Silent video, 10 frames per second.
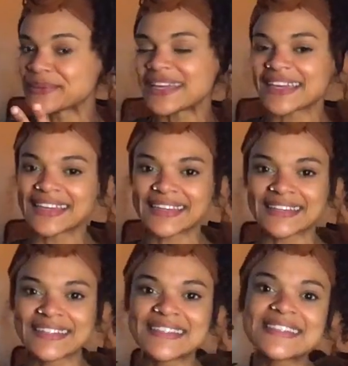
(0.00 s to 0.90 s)

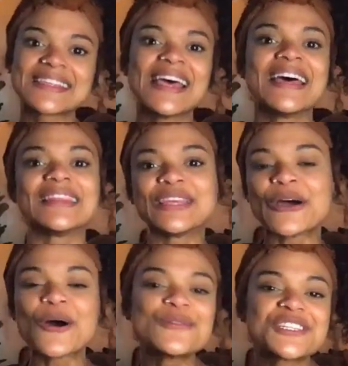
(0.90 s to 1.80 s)
is the
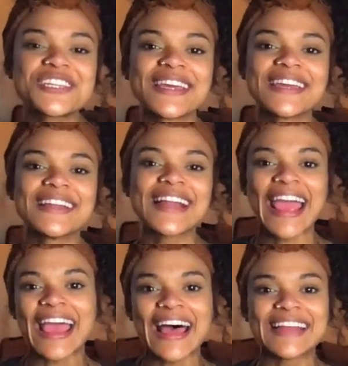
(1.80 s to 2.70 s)
ocean
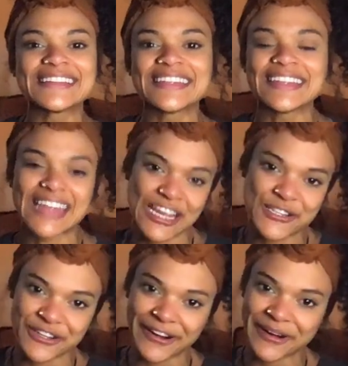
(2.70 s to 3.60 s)
and
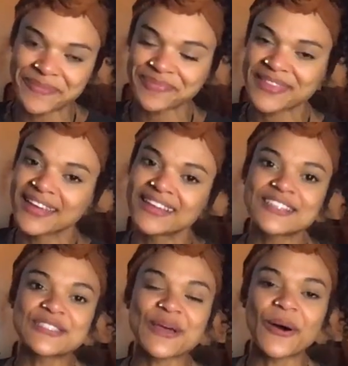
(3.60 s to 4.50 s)
nature.
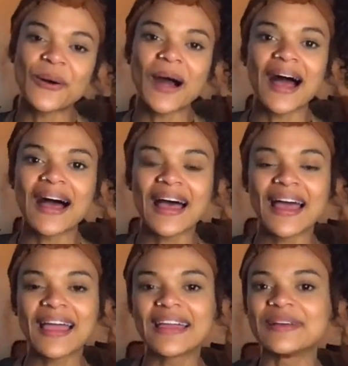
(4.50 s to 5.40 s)
So
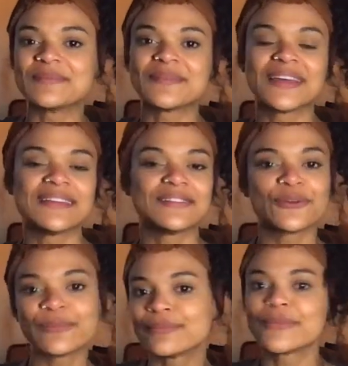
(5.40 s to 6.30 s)
I am
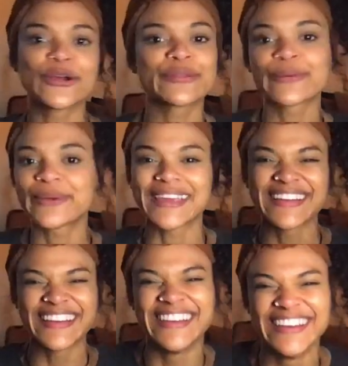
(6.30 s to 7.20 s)
Earth Queen.
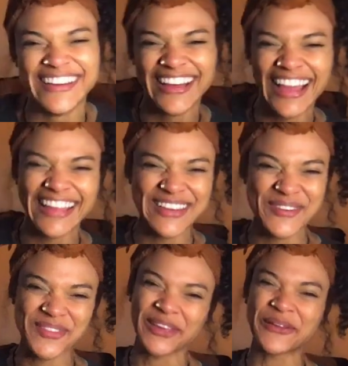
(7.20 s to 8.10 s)
I
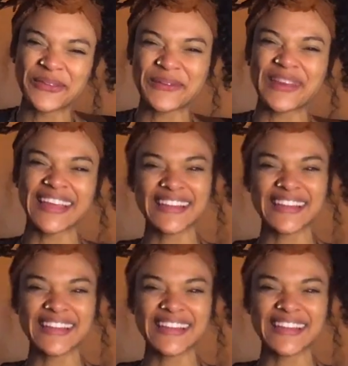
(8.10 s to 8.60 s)
am the Earth Queen.